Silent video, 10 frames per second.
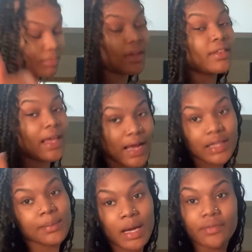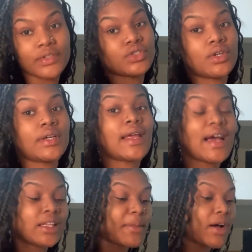They got them outfits, y'all. They
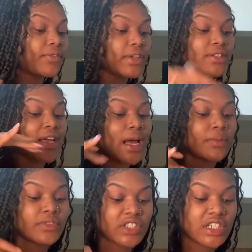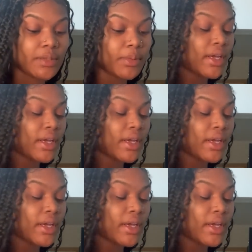got them outfits. They got them for cheap.